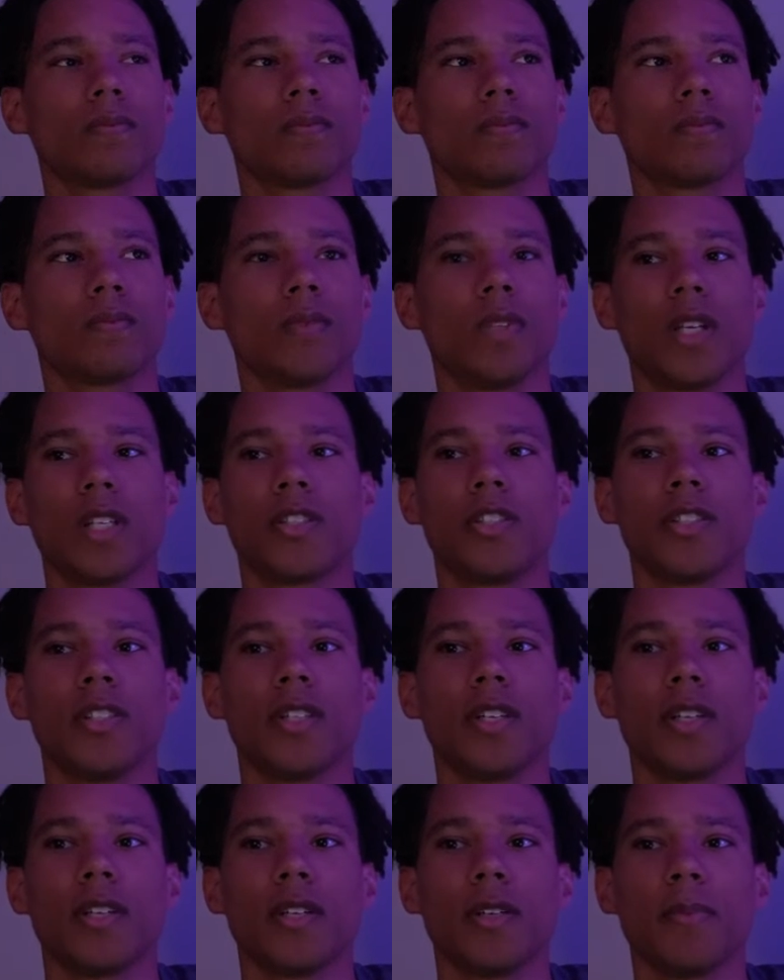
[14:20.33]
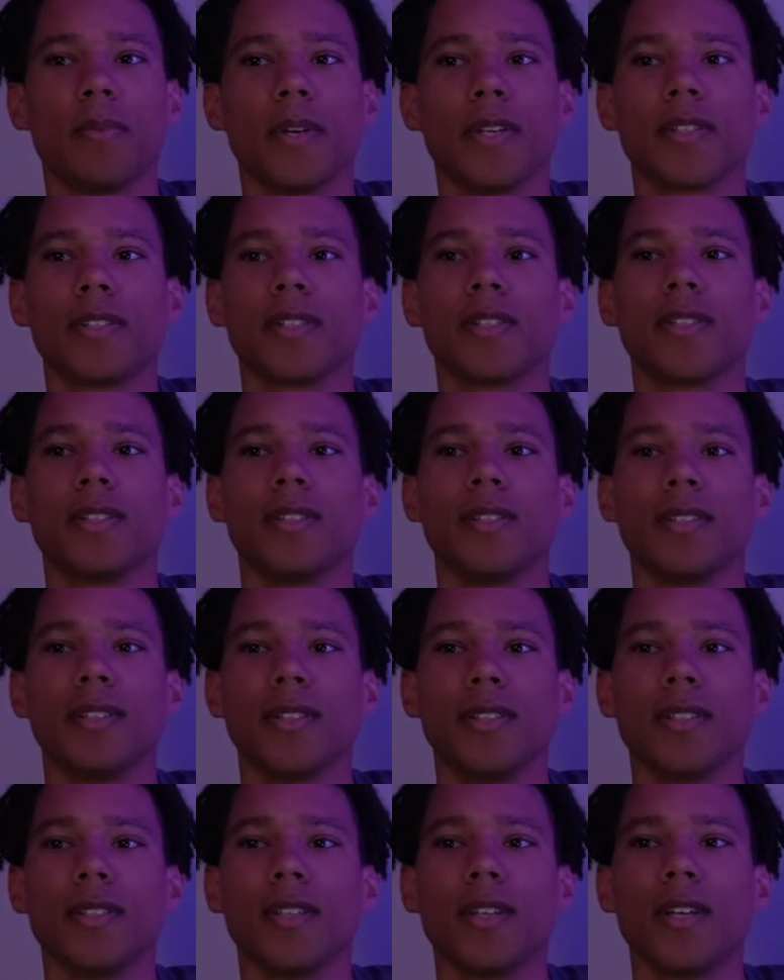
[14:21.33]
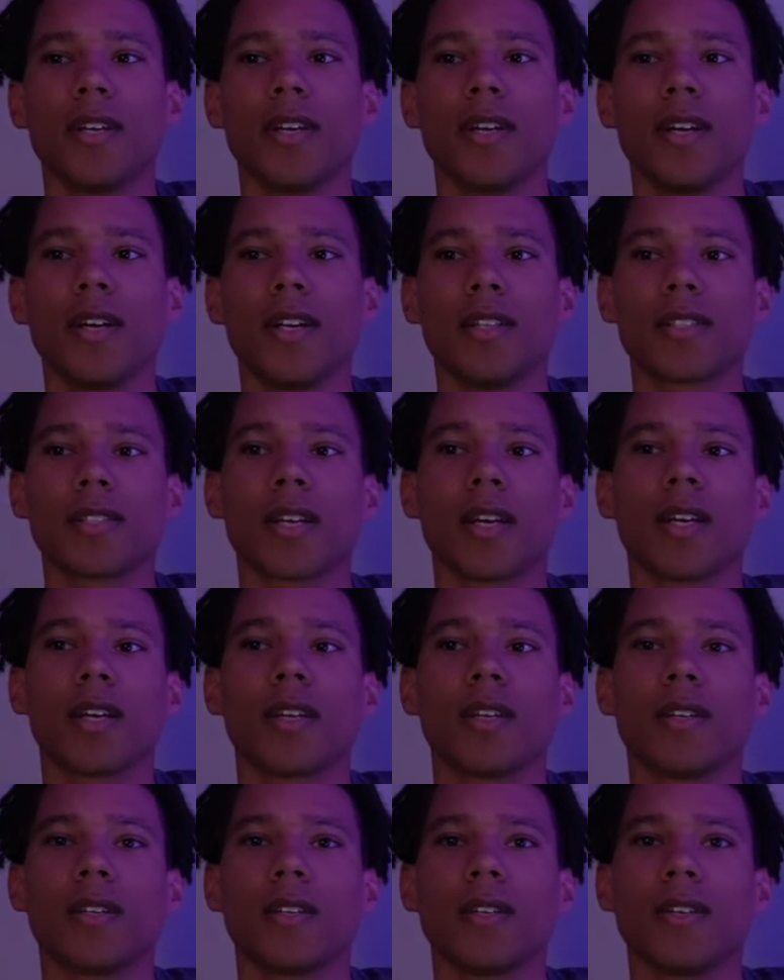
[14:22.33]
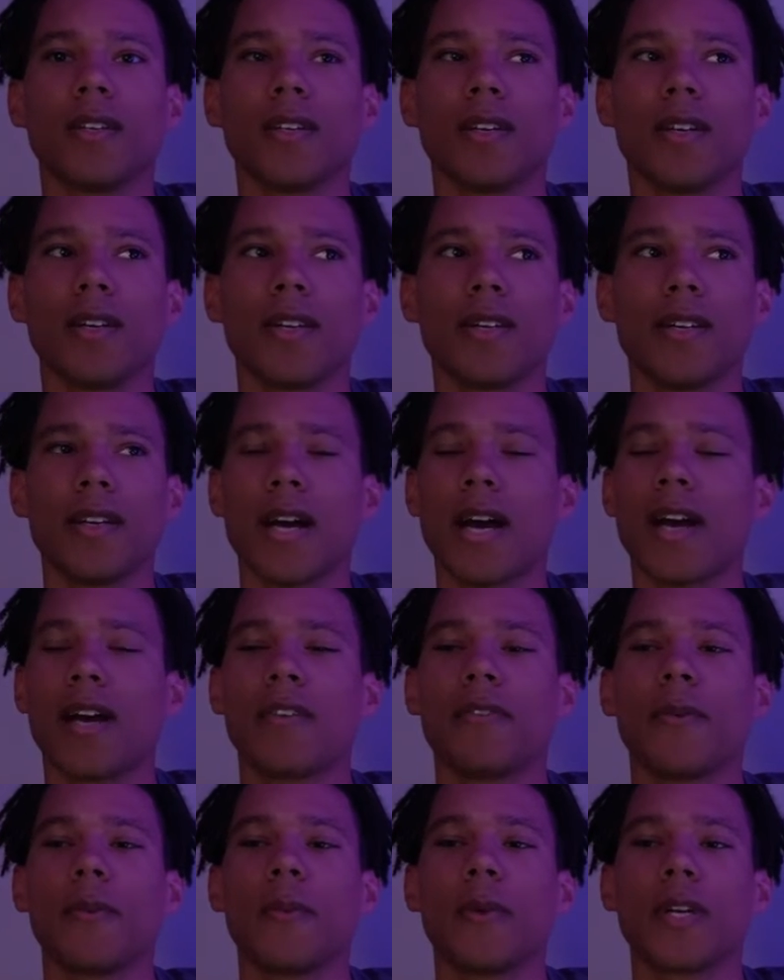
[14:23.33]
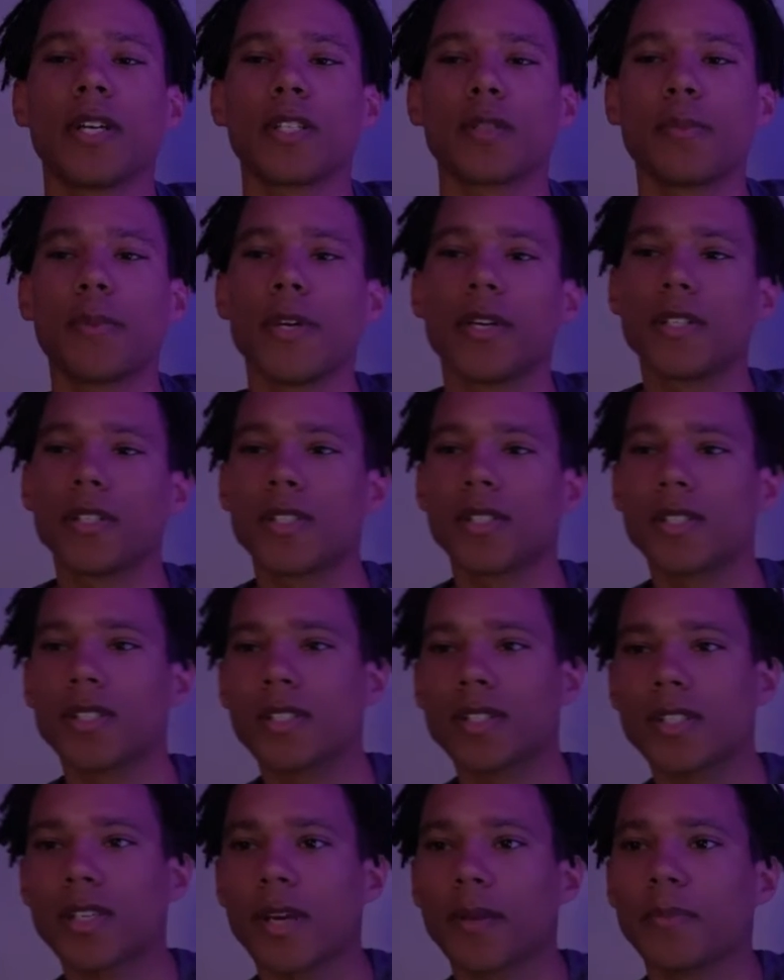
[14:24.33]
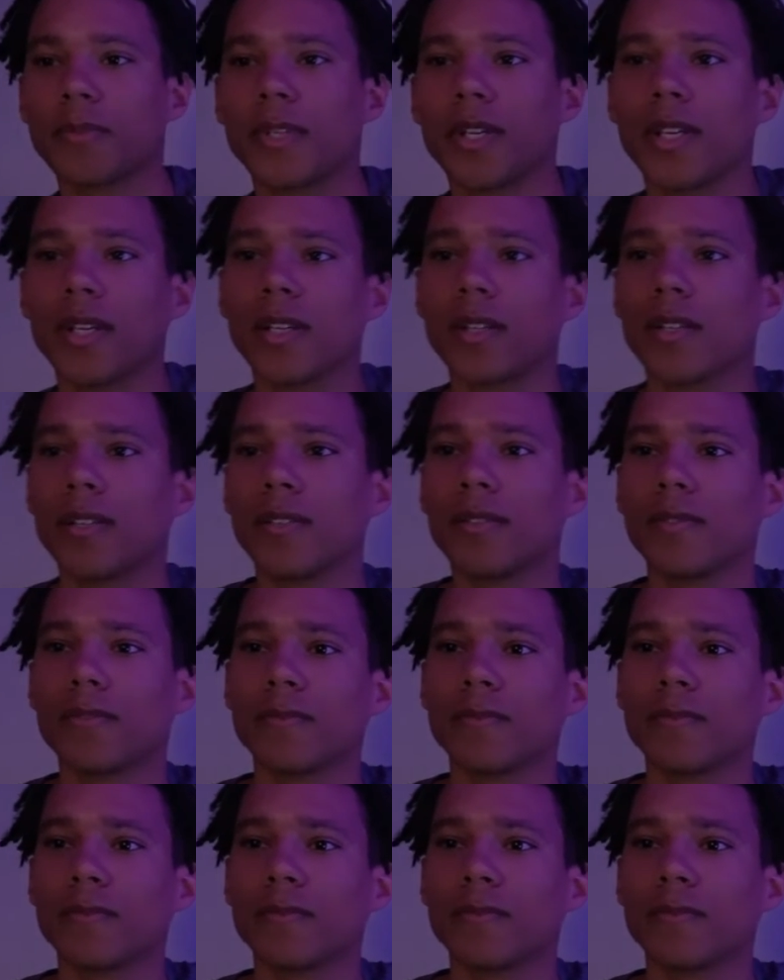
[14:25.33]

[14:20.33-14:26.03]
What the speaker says: legendary. Basically, it's like not everyone experiences the same thing.